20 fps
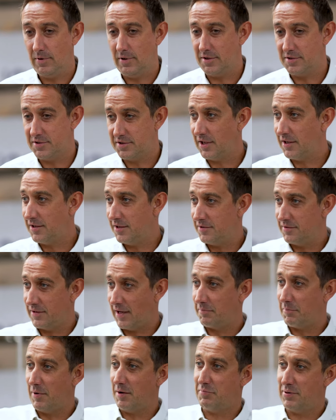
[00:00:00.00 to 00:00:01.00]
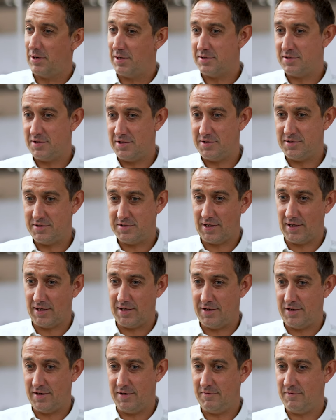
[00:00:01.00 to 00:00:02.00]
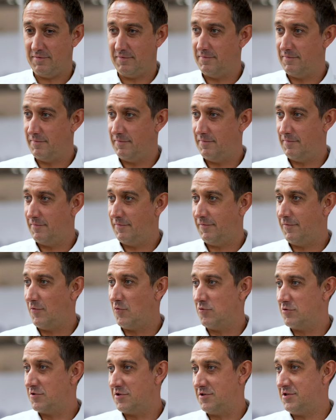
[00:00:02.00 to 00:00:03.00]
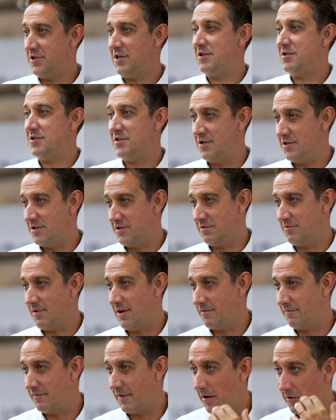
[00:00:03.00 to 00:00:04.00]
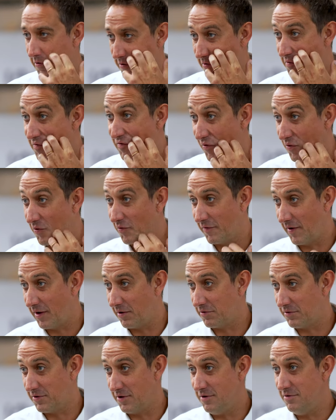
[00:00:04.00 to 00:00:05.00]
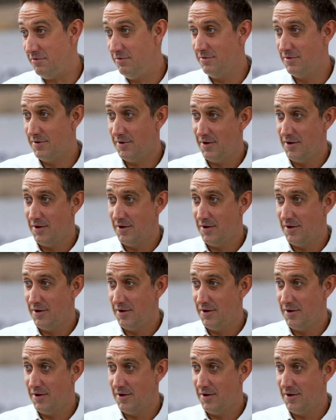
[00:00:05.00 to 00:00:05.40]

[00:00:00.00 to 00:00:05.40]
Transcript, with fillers: Well, instead of that apprentice taking 4 to 6 years to add value, full value,